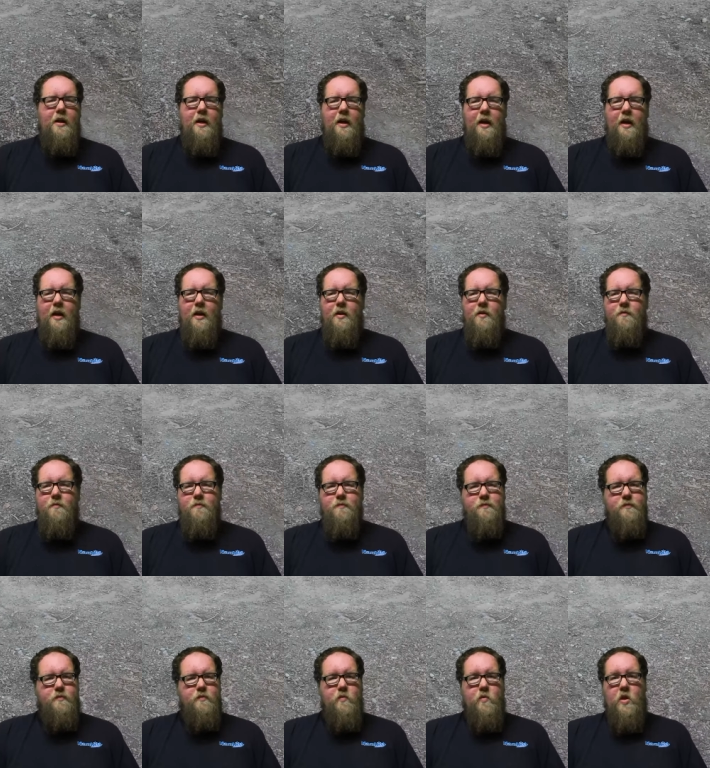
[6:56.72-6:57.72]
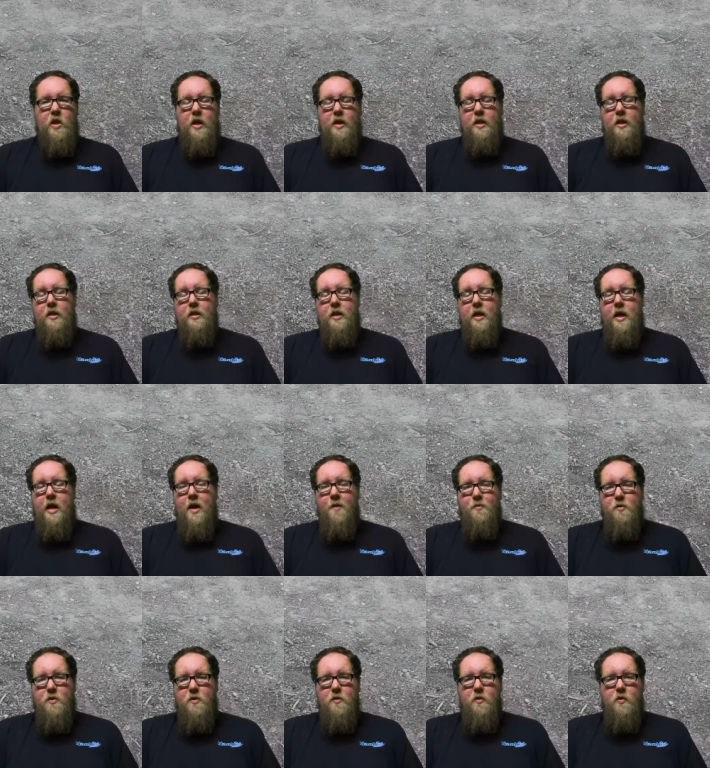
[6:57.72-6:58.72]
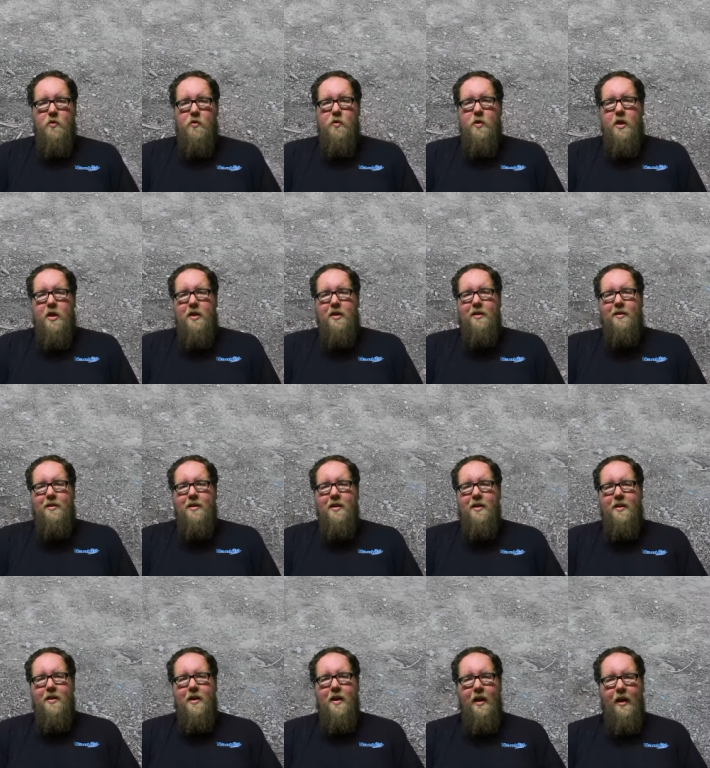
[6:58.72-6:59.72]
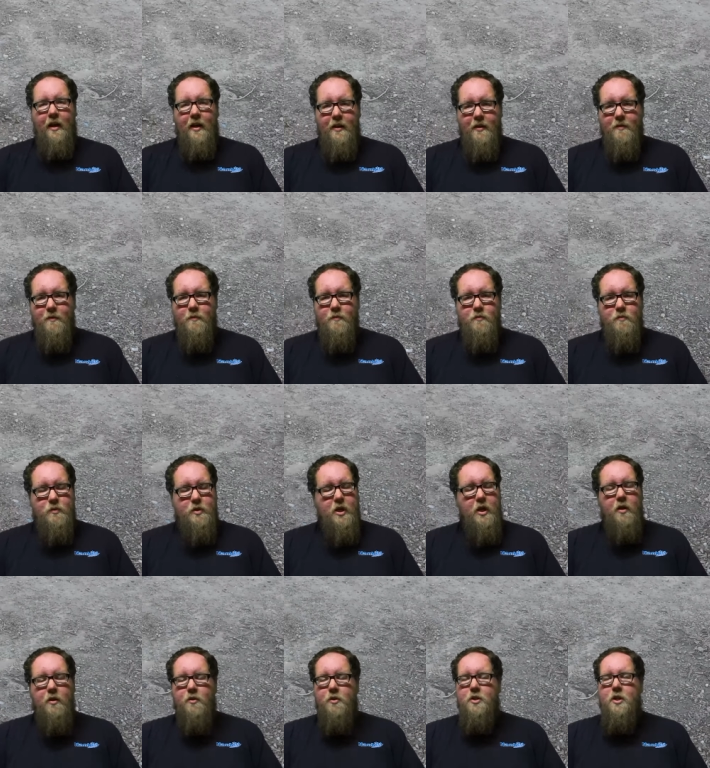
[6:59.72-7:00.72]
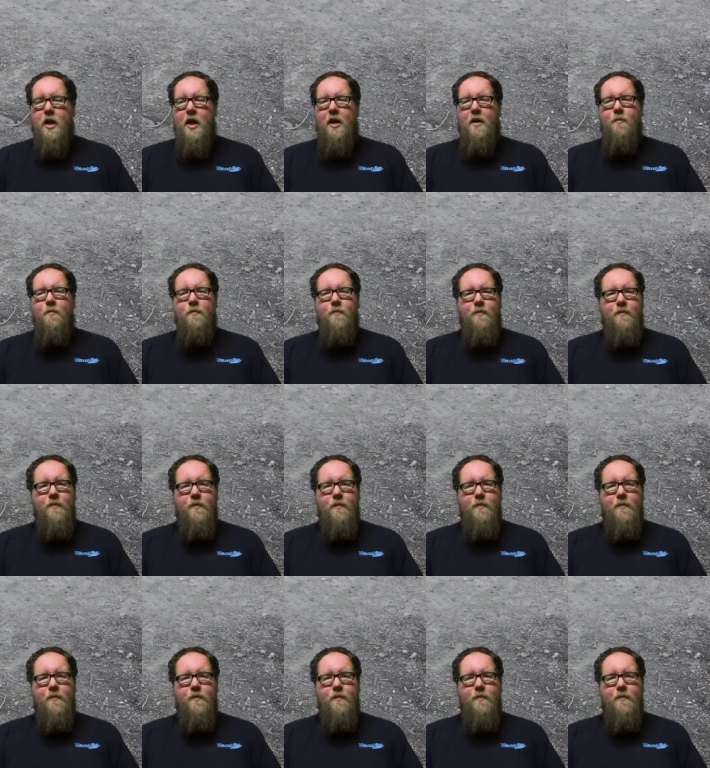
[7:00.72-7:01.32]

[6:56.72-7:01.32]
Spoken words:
And I think they absolutely did a killer job